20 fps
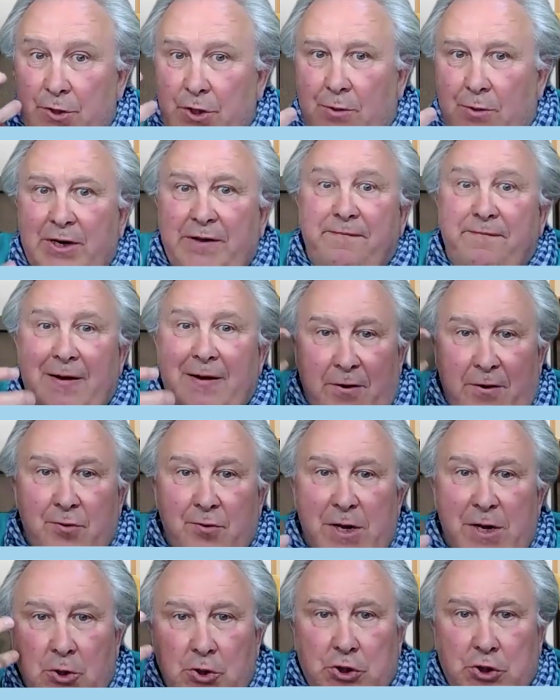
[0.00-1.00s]
You know, you
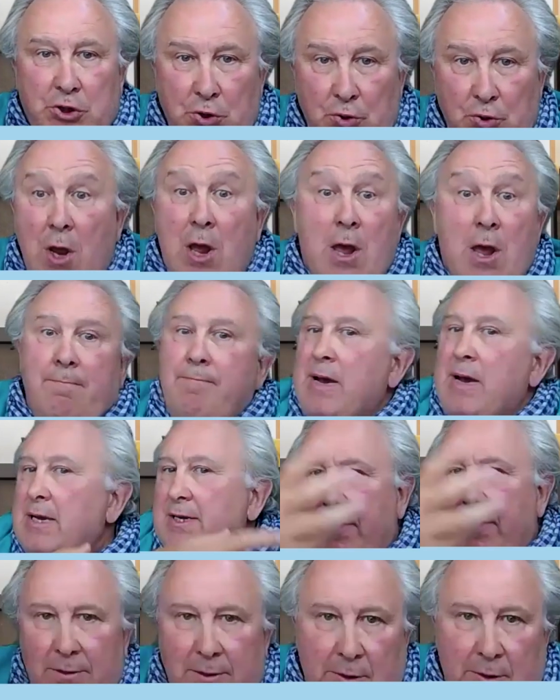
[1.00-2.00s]
modify the real shoe
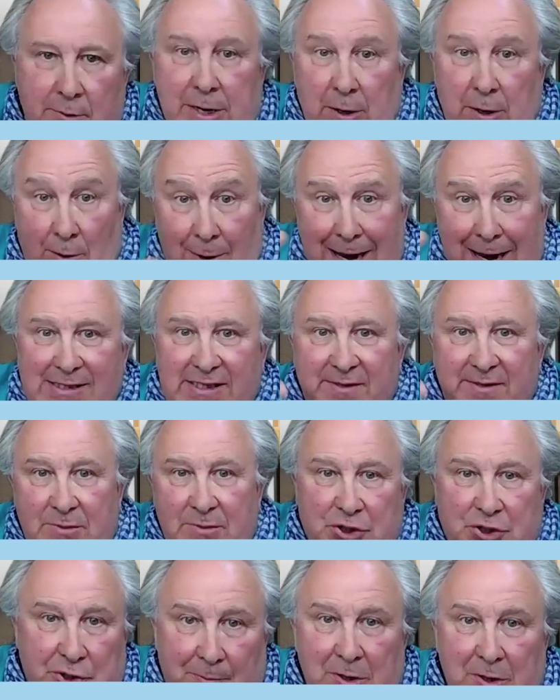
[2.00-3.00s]
based on the real last
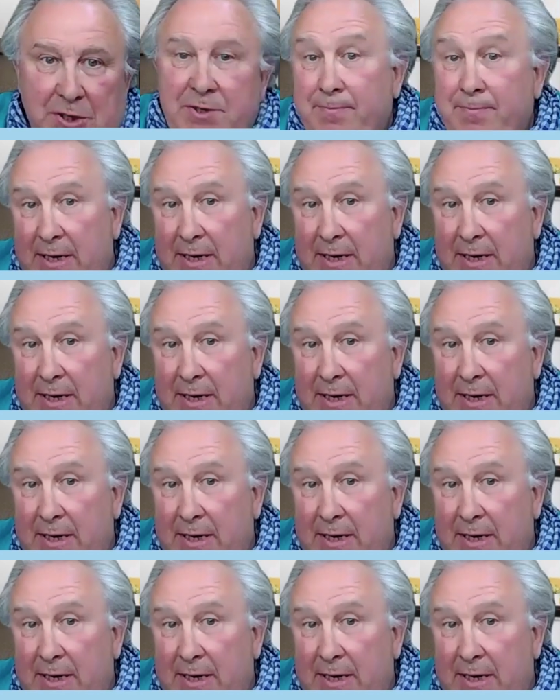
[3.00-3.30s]
measurement,